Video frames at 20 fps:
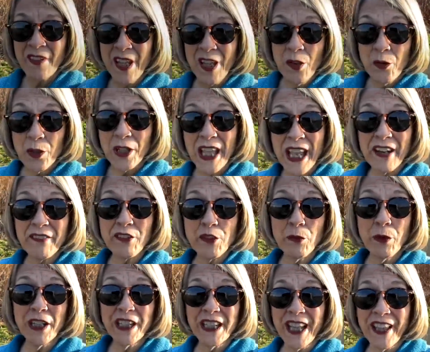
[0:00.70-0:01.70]
Well, hey
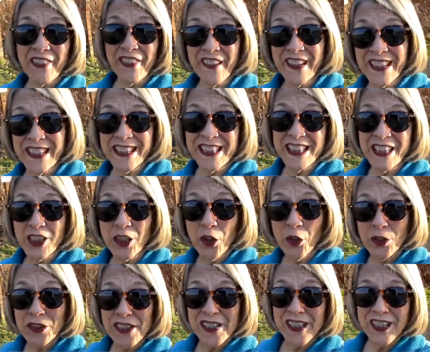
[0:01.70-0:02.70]
everyone, Athena Dean
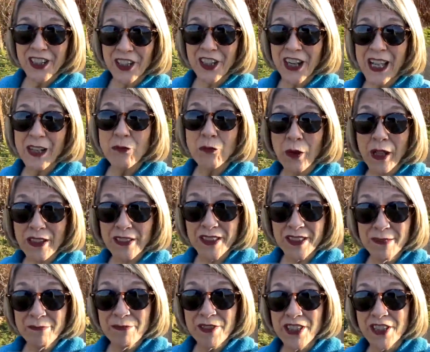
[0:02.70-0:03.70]
Holtz here, and
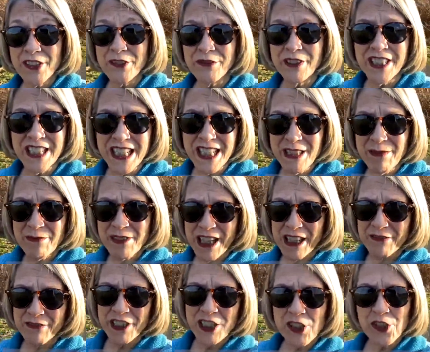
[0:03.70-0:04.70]
welcome to the Redeemed
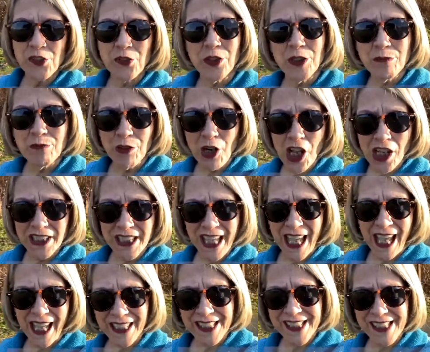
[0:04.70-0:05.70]
and Restored
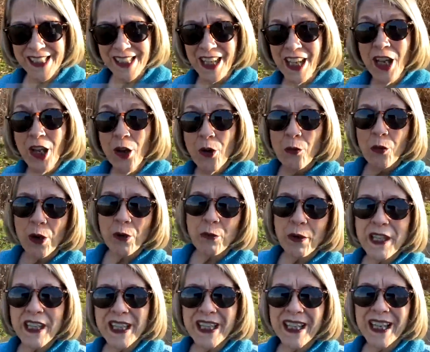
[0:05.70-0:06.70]
broadcast, where
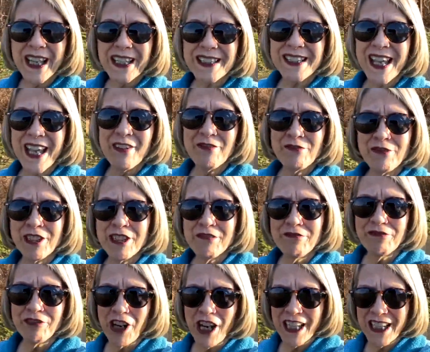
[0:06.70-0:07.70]
we connect every
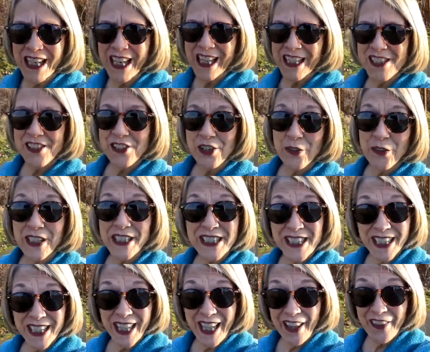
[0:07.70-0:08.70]
Friday so that
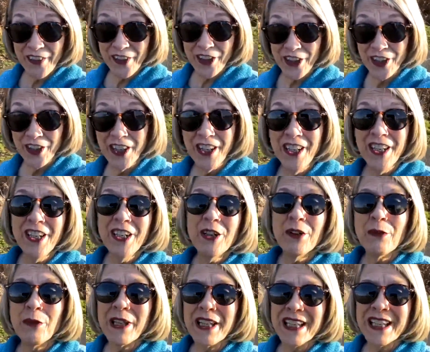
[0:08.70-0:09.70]
together
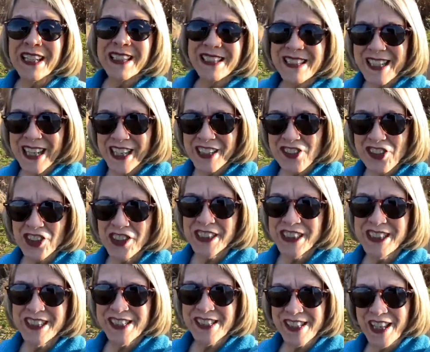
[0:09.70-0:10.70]
we can intentionally
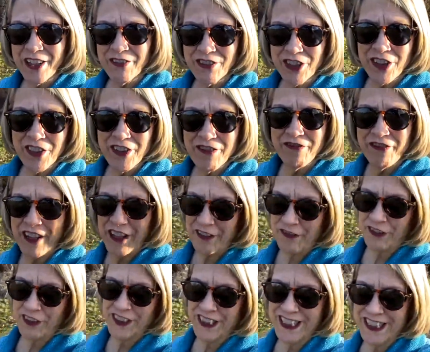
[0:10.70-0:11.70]
discover the
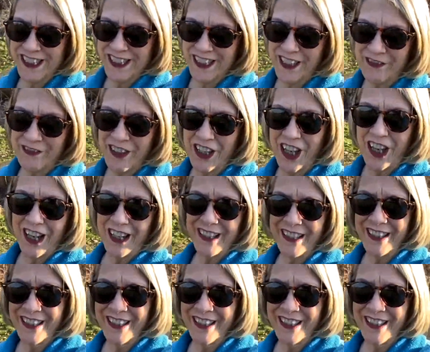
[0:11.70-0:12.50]
faithfulness of God.